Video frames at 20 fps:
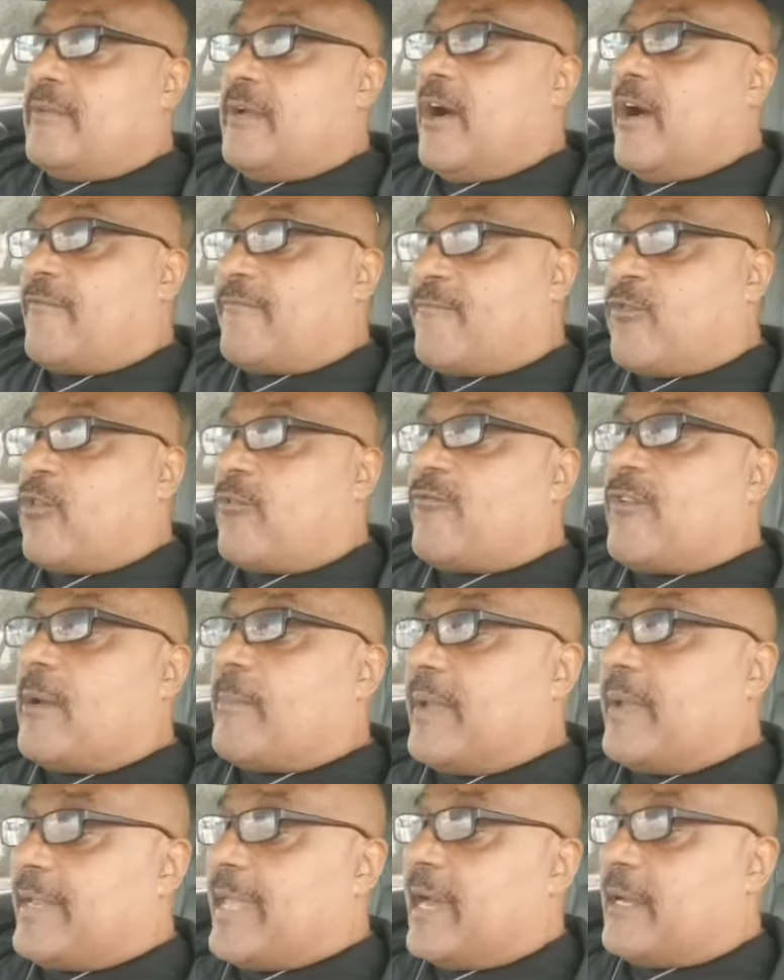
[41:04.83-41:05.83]
of
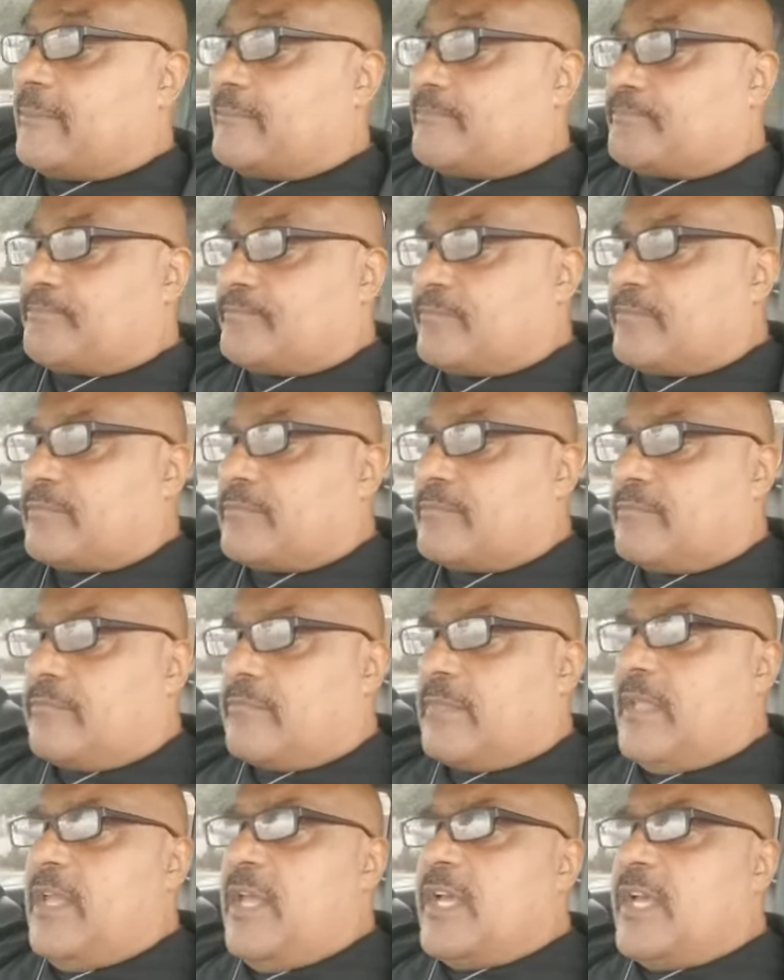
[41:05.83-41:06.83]
fulfillment. Now,
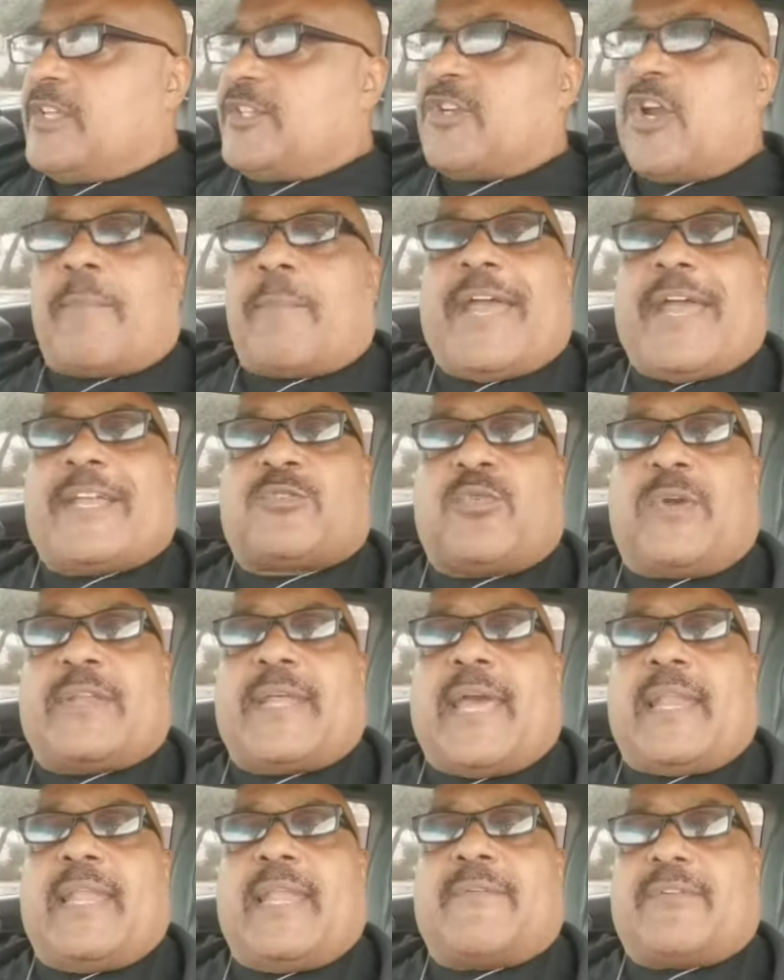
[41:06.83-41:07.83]
Jeremiah
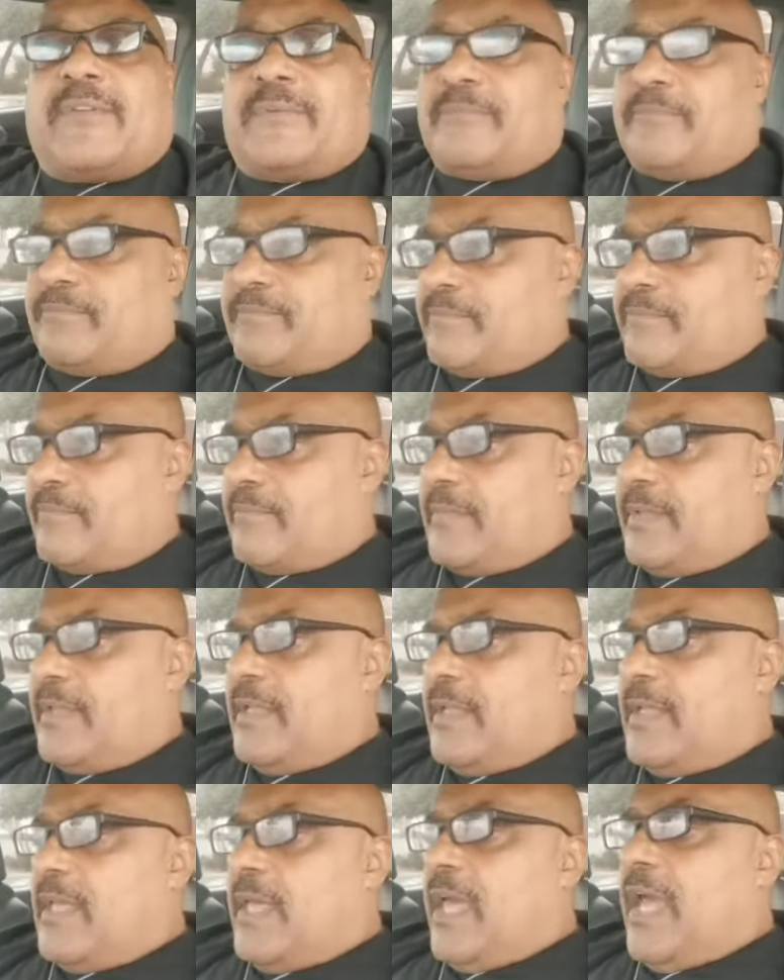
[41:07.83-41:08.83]
29 11,
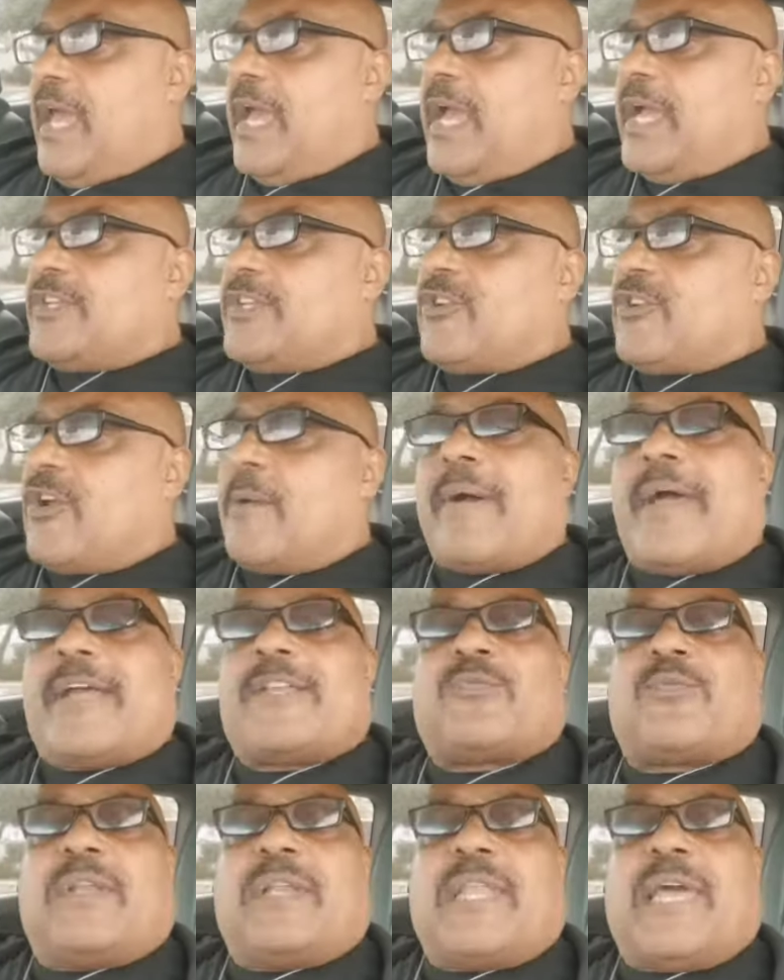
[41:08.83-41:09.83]
Jeremiah
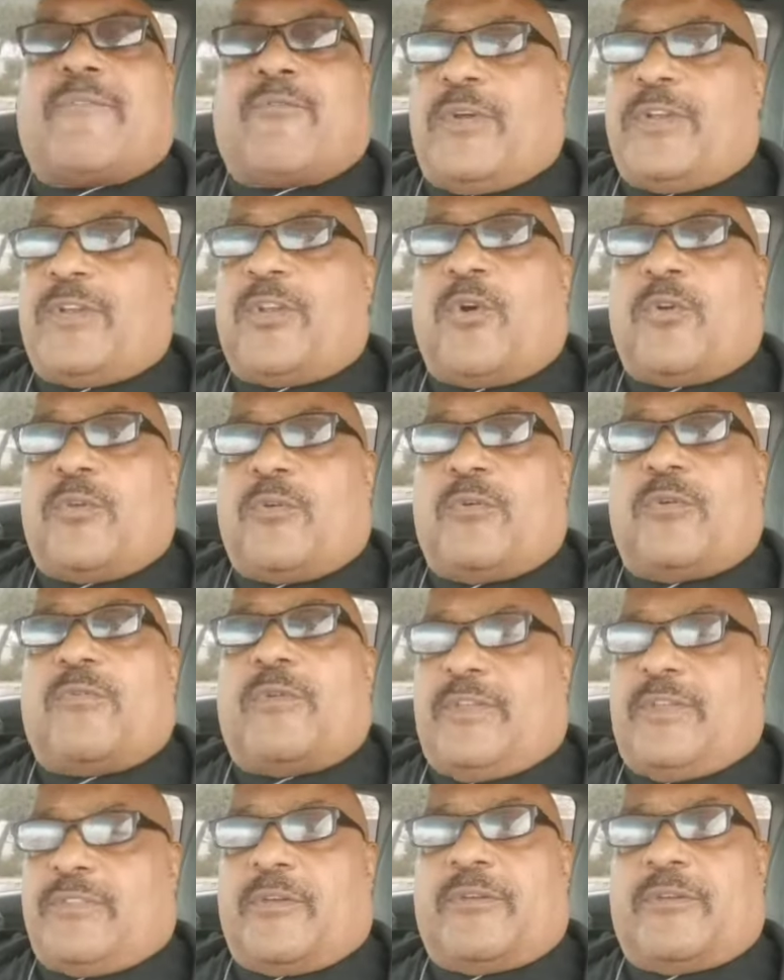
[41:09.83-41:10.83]
29 11, we know
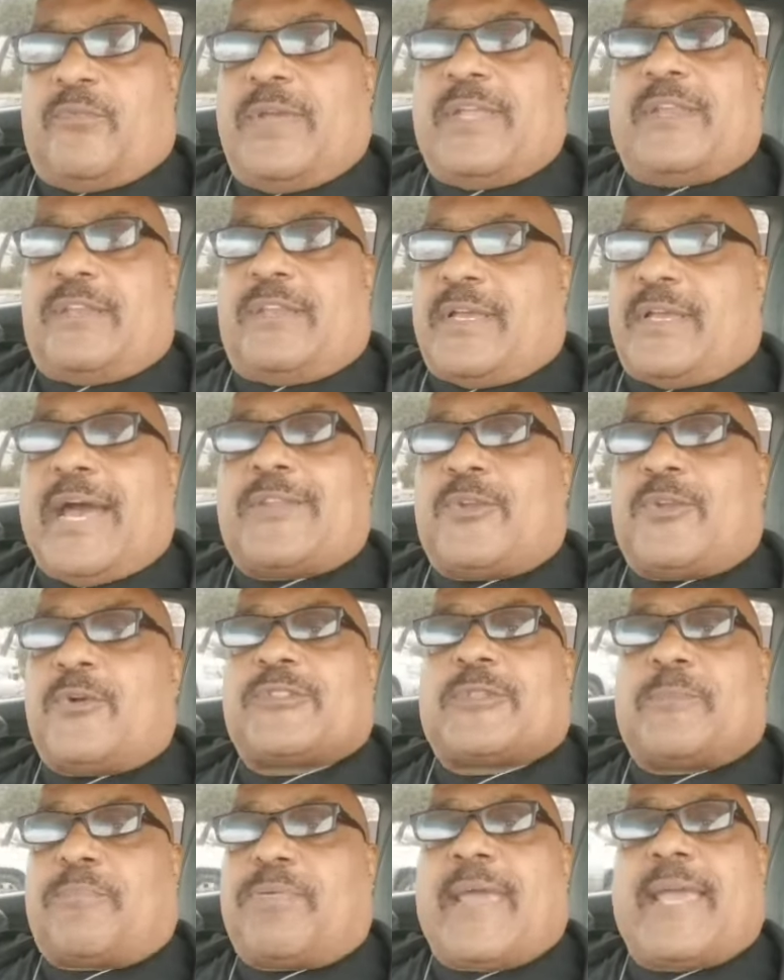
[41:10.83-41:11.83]
that uh, God
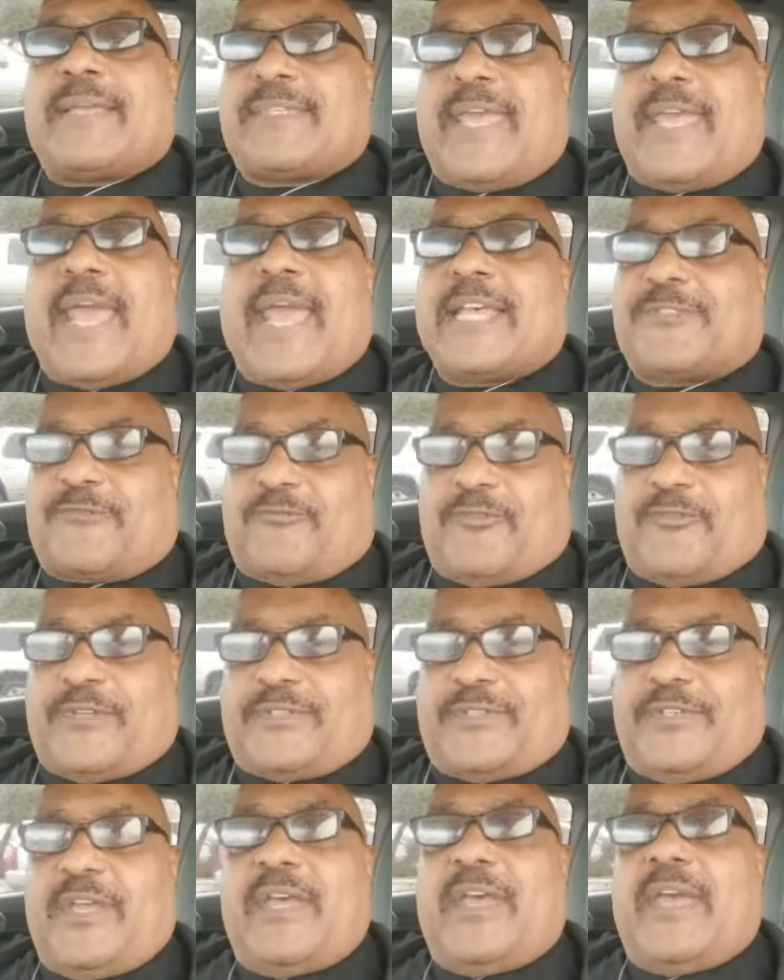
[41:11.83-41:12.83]
knows the plans He has for
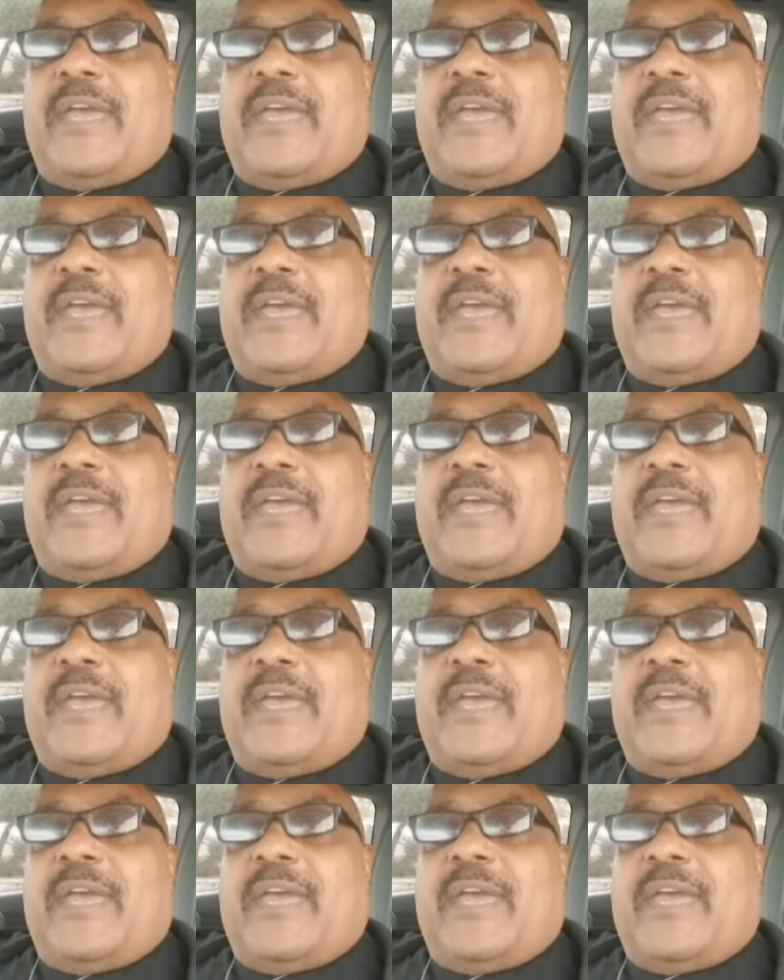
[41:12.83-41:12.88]
us.